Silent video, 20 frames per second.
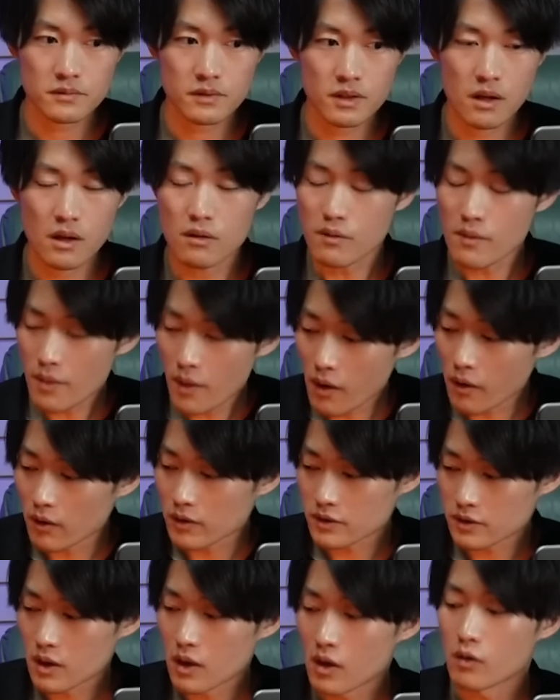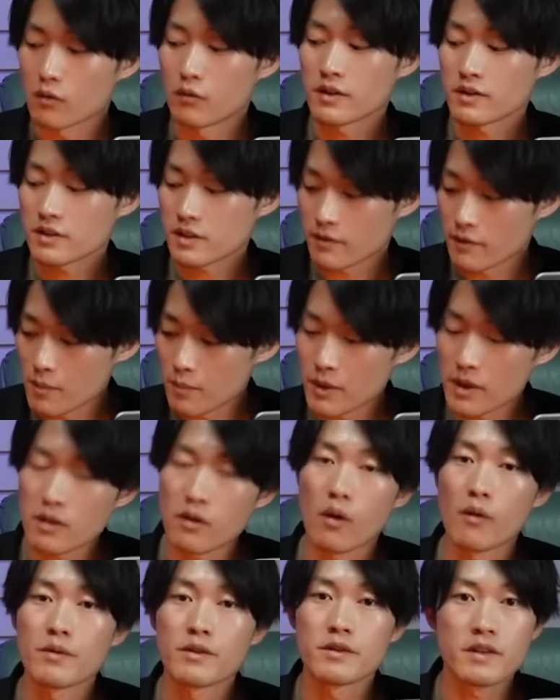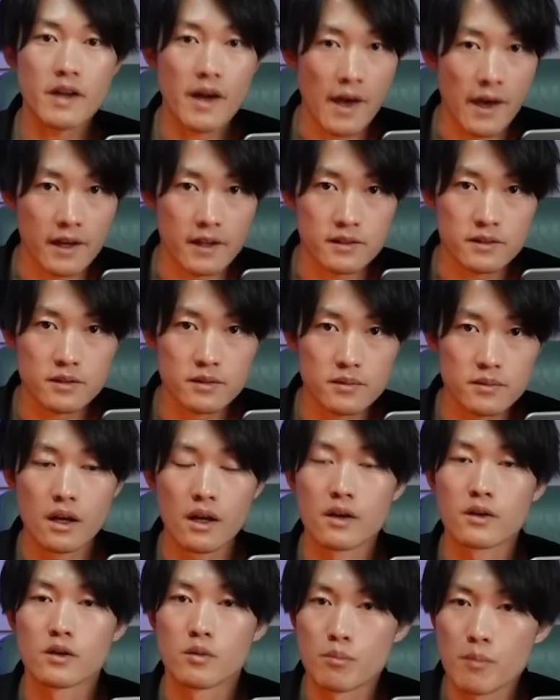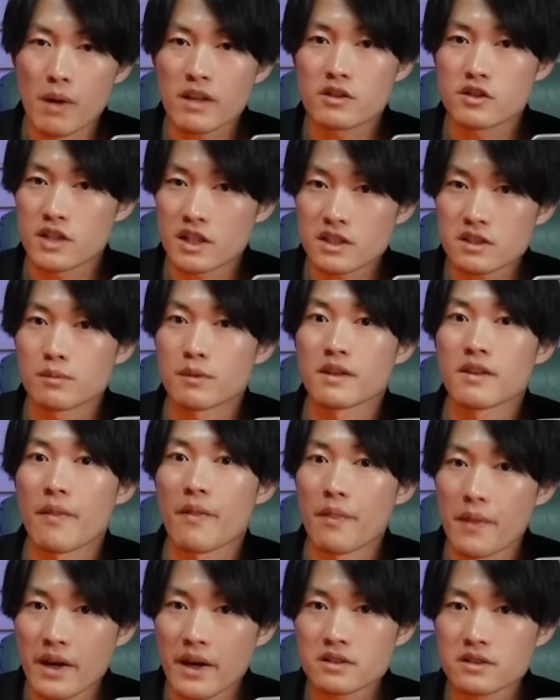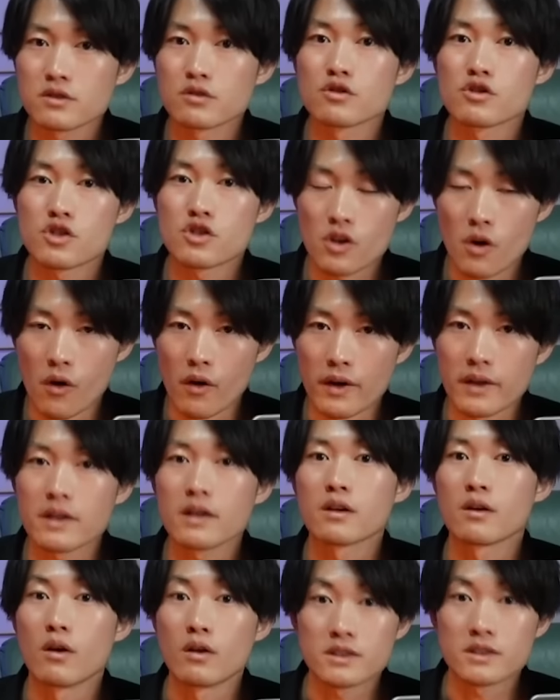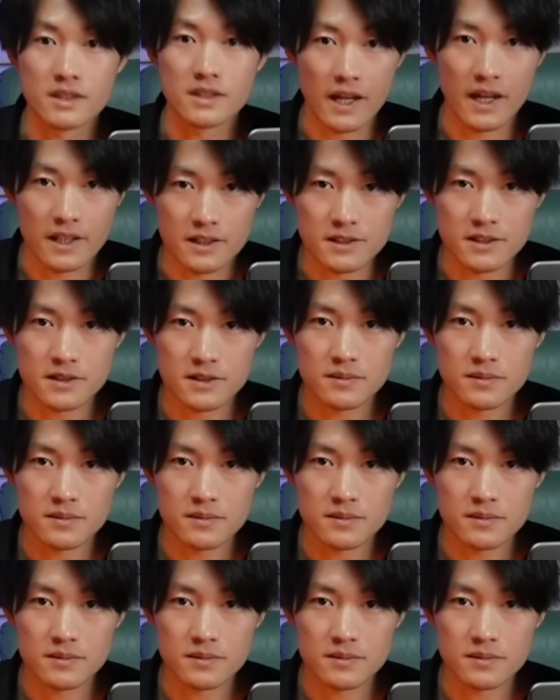Who knows, with Kirin Beer on your hand, you might just be the next to join God's Knights.